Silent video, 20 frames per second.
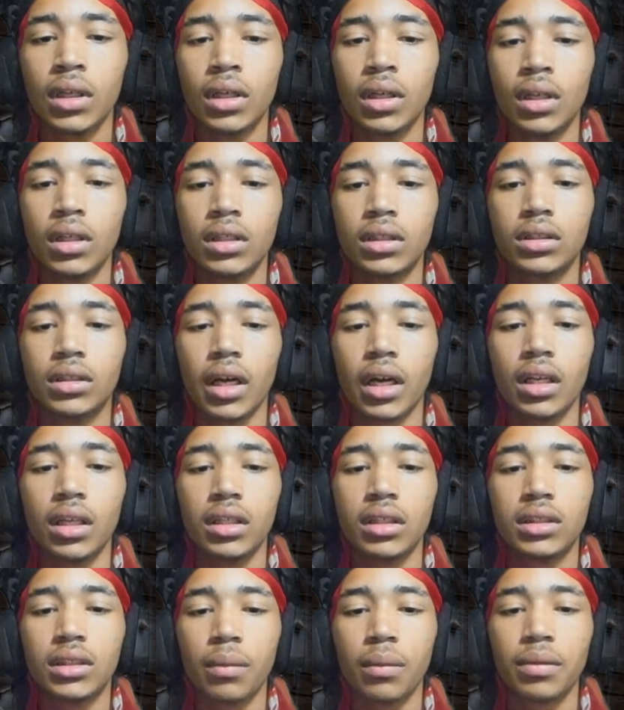Suddenly,
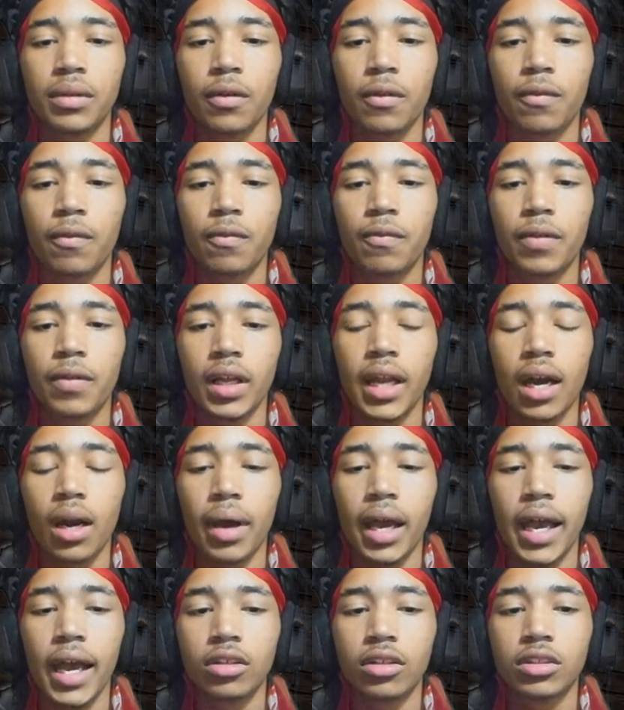something fell out of my hand
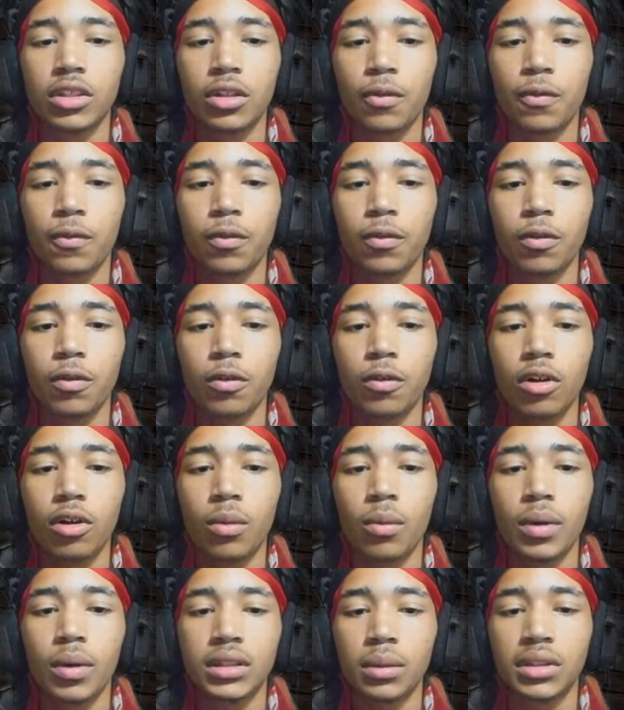onto the floor with a
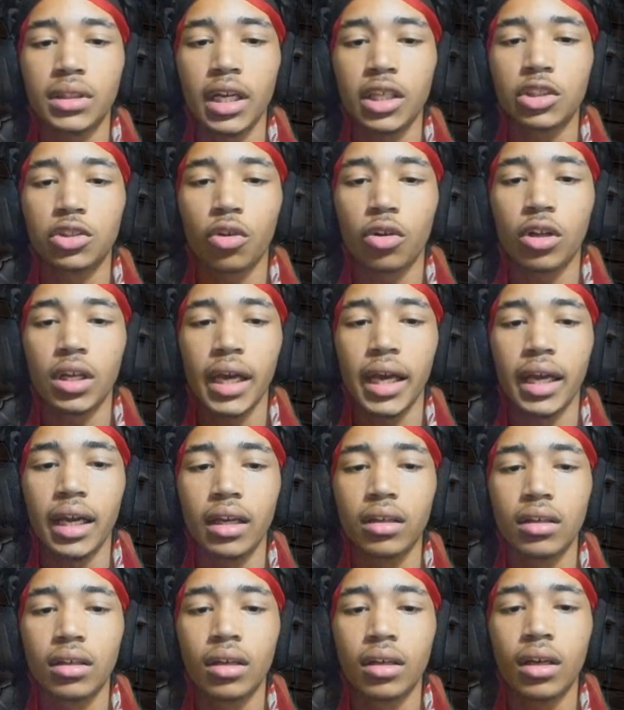substantial clang.
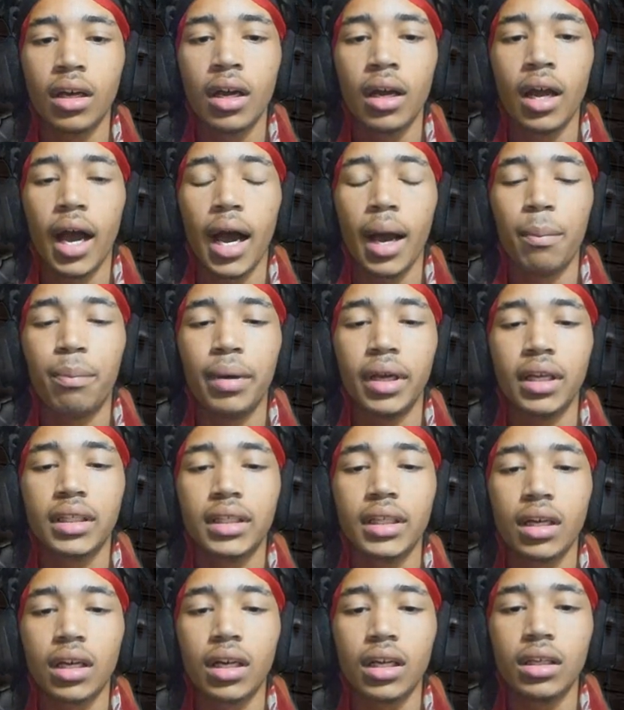I bent down to
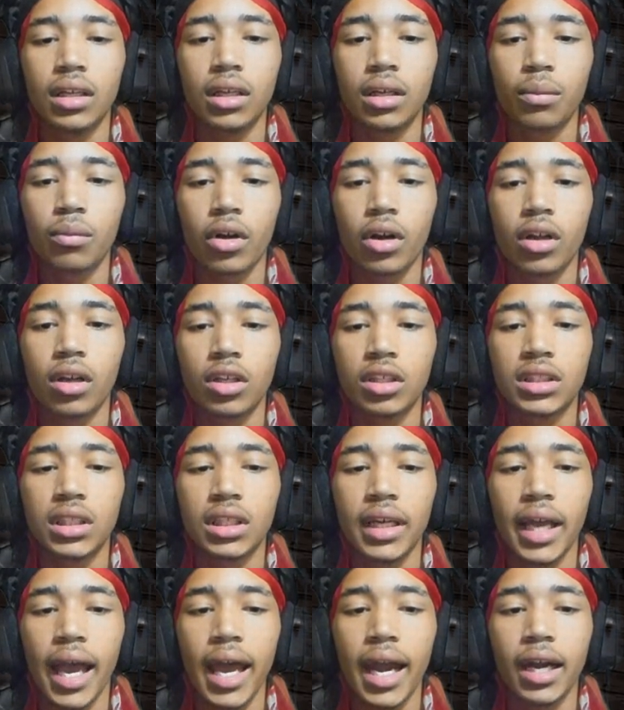look more closely at
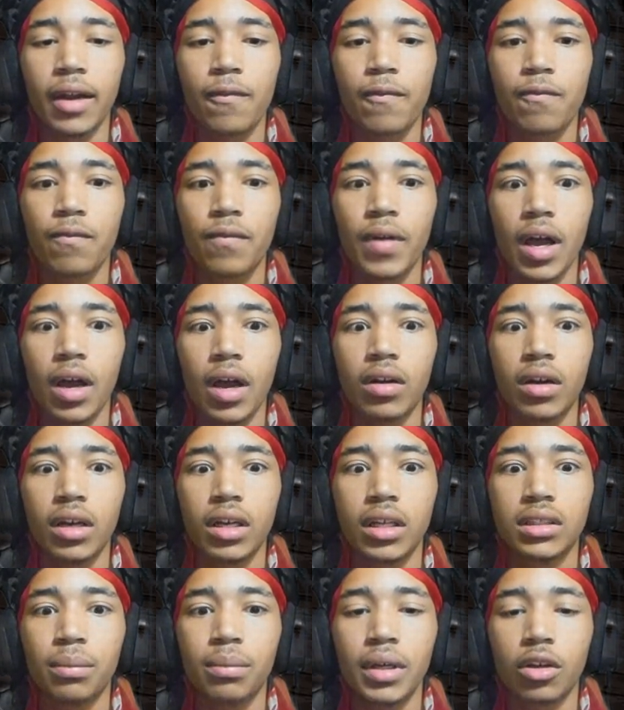it and found it to be the
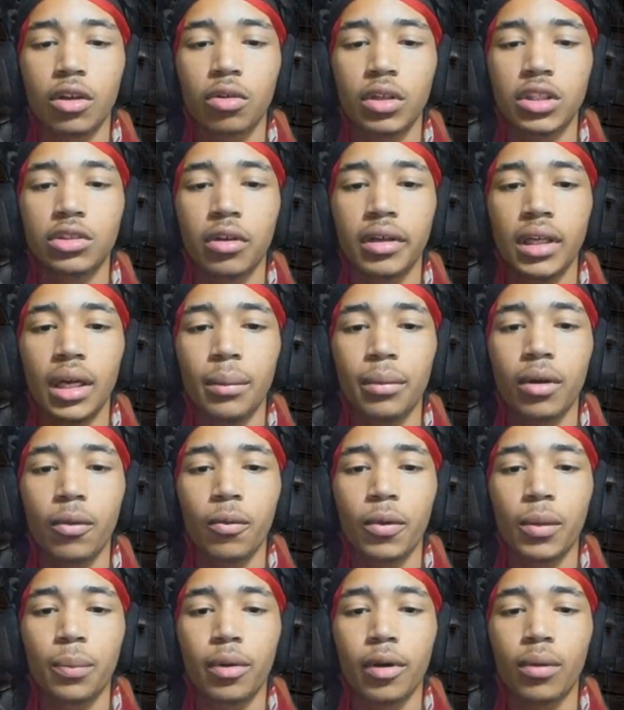crystal glimmering with
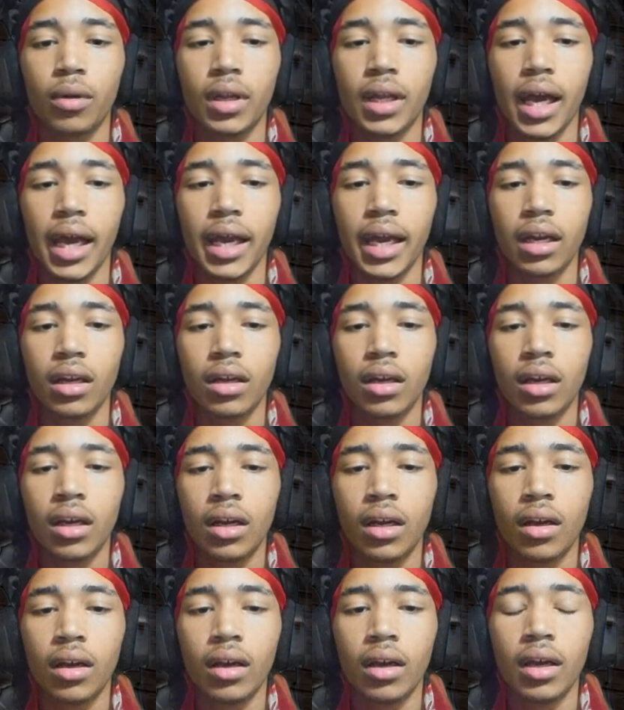purple light.
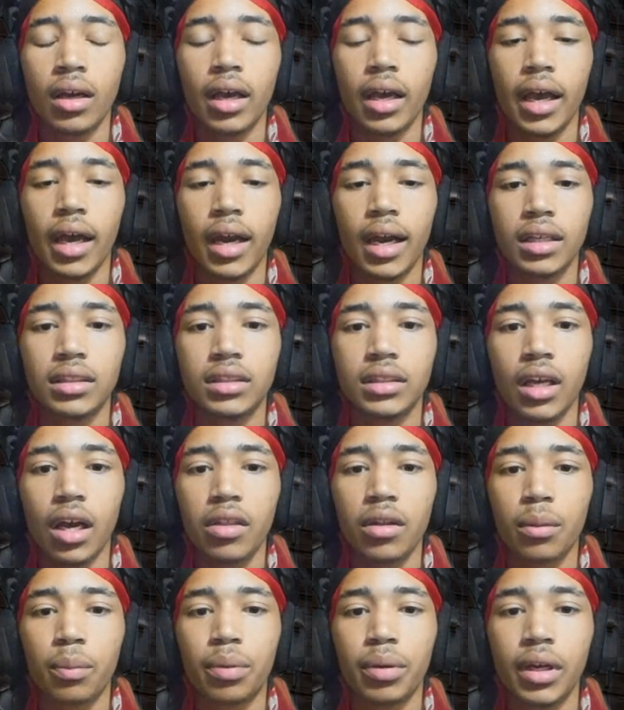And as the
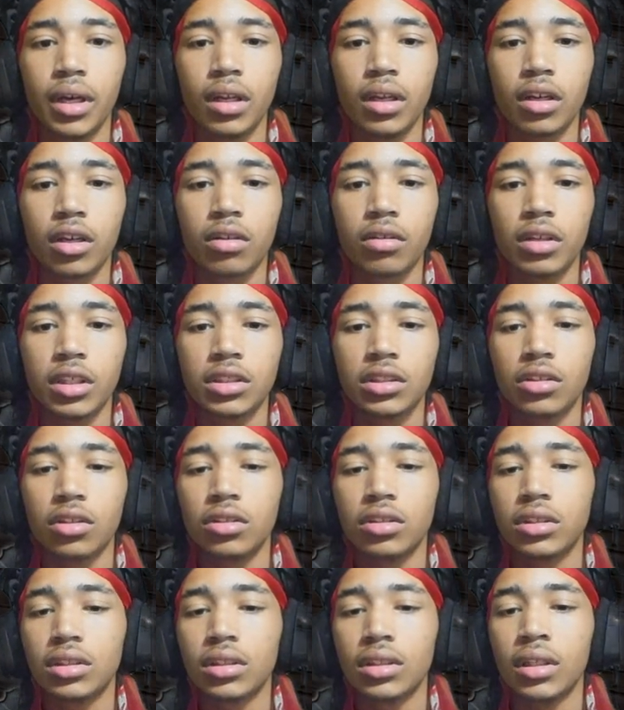other pillar
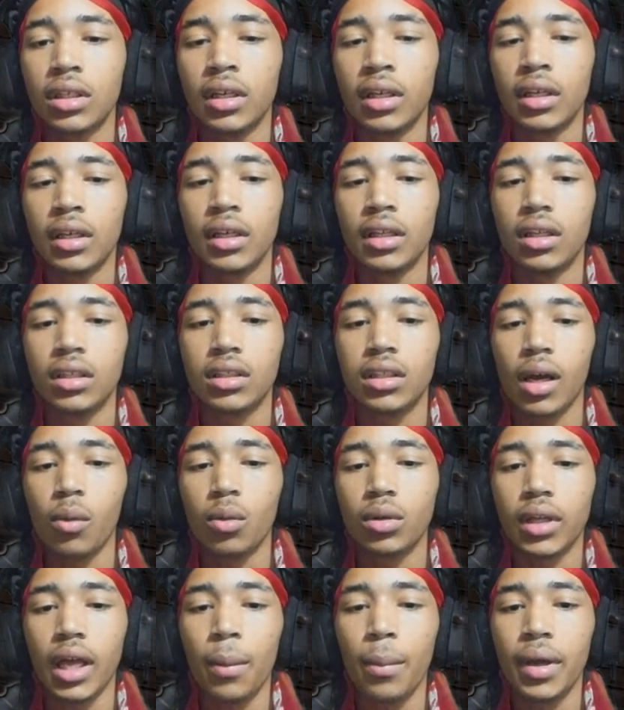crystals, this light was
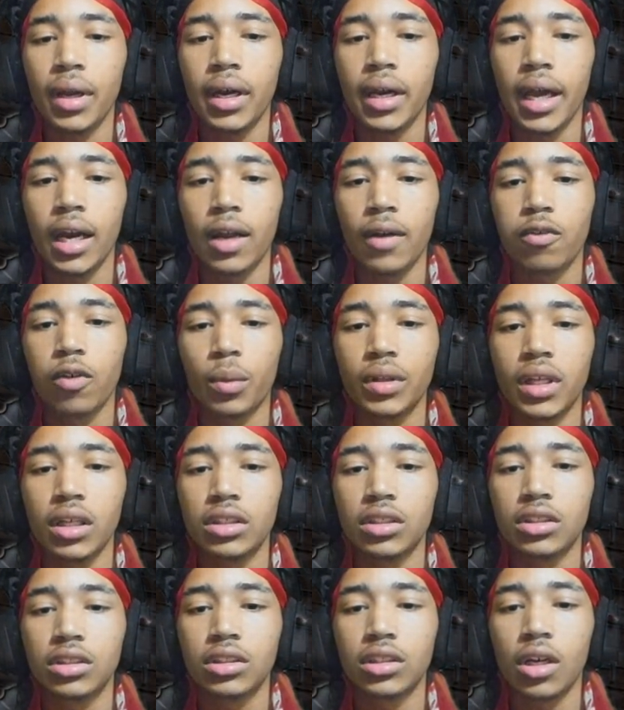emanating from within the
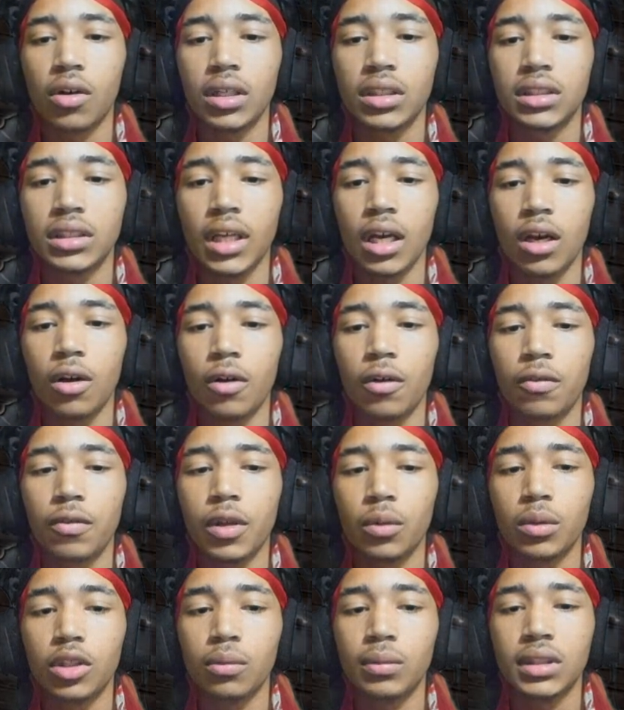stone itself. There was
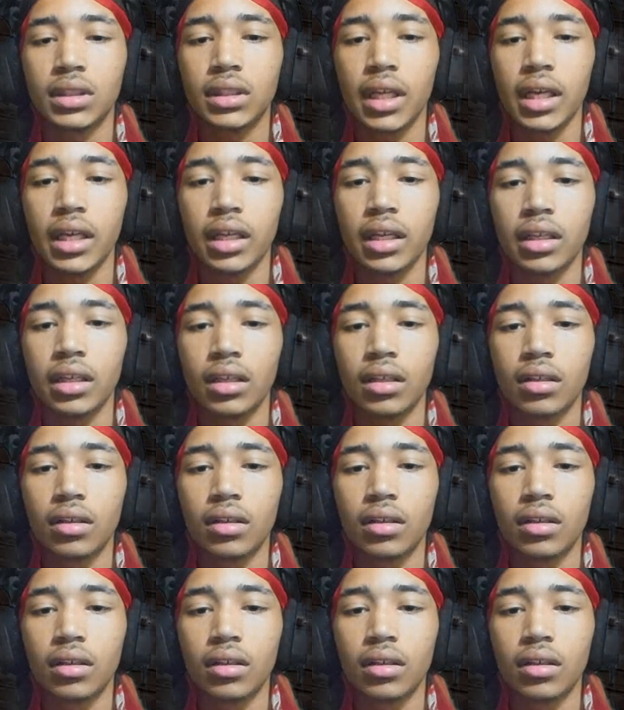no mistaking it.